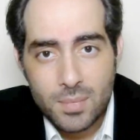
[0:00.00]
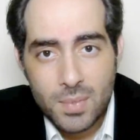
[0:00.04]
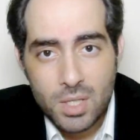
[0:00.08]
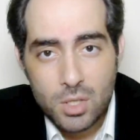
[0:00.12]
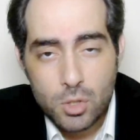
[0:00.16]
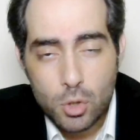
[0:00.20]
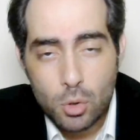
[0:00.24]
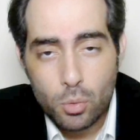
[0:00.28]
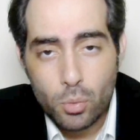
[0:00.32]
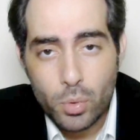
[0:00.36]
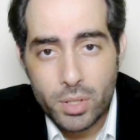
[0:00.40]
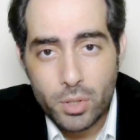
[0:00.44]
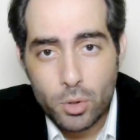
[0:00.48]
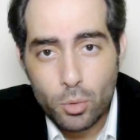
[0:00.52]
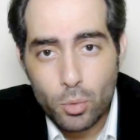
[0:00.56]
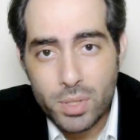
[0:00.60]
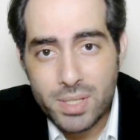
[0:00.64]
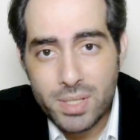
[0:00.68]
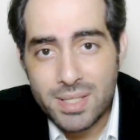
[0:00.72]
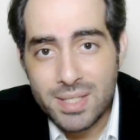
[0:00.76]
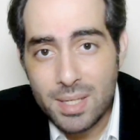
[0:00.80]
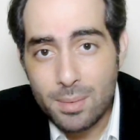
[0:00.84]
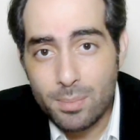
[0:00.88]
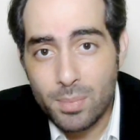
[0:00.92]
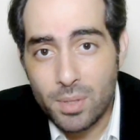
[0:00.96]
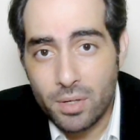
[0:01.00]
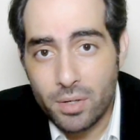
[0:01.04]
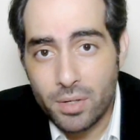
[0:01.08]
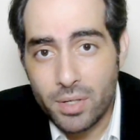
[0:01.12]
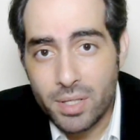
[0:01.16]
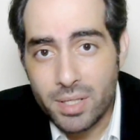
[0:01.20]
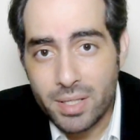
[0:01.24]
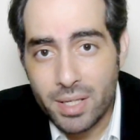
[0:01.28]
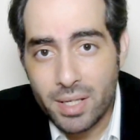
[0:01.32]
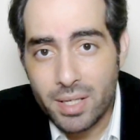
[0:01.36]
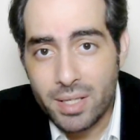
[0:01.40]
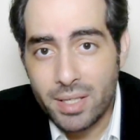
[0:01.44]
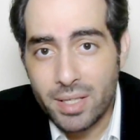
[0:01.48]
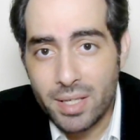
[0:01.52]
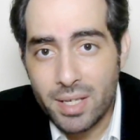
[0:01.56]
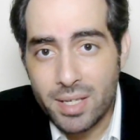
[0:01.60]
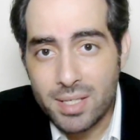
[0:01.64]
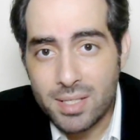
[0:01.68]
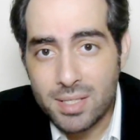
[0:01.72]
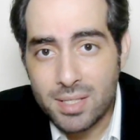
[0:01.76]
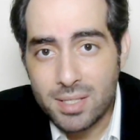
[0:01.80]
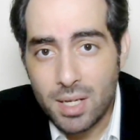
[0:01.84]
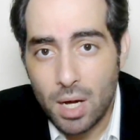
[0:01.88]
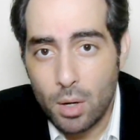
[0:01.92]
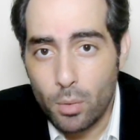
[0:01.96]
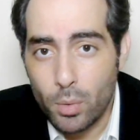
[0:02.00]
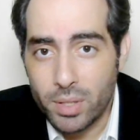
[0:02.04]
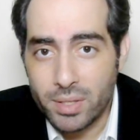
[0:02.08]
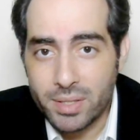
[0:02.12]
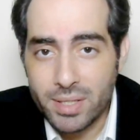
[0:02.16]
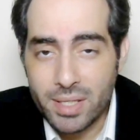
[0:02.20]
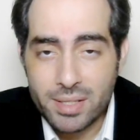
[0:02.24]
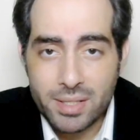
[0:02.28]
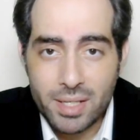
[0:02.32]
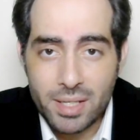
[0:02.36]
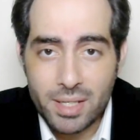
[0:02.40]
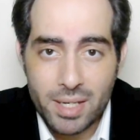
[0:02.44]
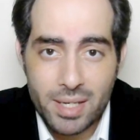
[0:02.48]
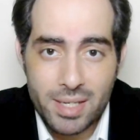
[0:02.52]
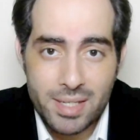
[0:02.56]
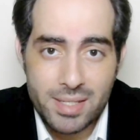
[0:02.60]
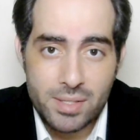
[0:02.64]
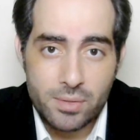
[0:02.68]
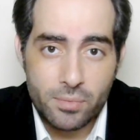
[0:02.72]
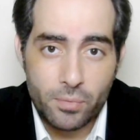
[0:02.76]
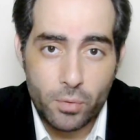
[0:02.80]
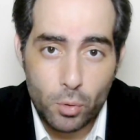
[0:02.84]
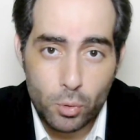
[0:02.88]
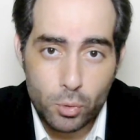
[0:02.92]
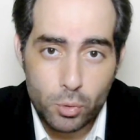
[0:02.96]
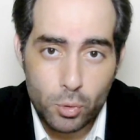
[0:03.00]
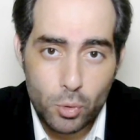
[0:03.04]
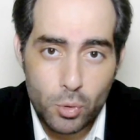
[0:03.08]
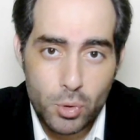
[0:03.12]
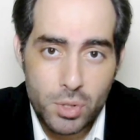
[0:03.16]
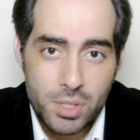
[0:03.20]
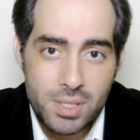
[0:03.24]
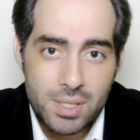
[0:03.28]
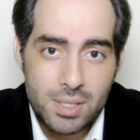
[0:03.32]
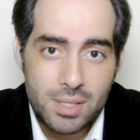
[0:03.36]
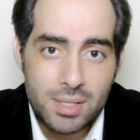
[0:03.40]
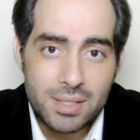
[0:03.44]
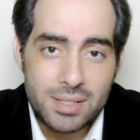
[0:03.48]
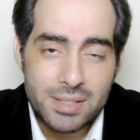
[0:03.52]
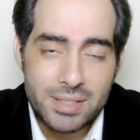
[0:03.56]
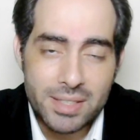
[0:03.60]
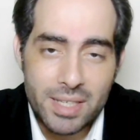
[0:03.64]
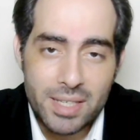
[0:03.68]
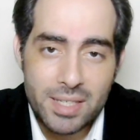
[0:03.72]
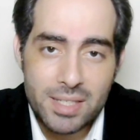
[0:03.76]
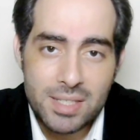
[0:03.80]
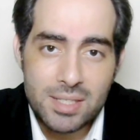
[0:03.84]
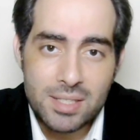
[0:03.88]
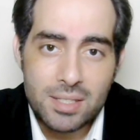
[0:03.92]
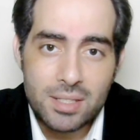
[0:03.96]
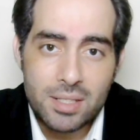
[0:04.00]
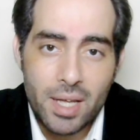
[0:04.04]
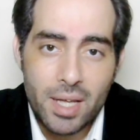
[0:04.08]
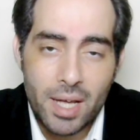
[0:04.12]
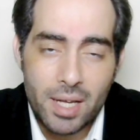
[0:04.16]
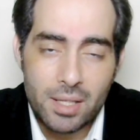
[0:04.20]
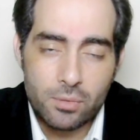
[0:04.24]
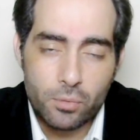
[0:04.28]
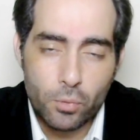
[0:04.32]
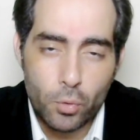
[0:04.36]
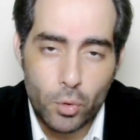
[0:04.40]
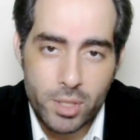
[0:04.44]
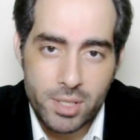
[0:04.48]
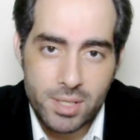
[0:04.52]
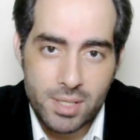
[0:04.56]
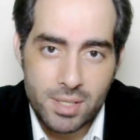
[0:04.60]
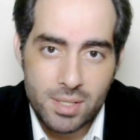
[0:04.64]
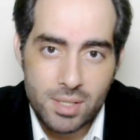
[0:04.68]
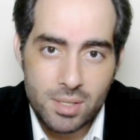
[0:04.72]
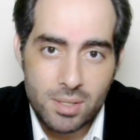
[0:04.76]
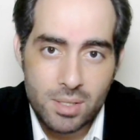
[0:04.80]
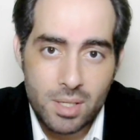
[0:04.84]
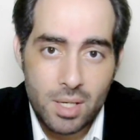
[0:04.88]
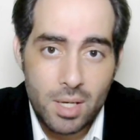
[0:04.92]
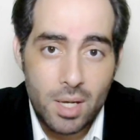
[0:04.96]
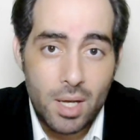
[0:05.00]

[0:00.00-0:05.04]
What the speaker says: So we use deep learning in case our data is photos, text and voices.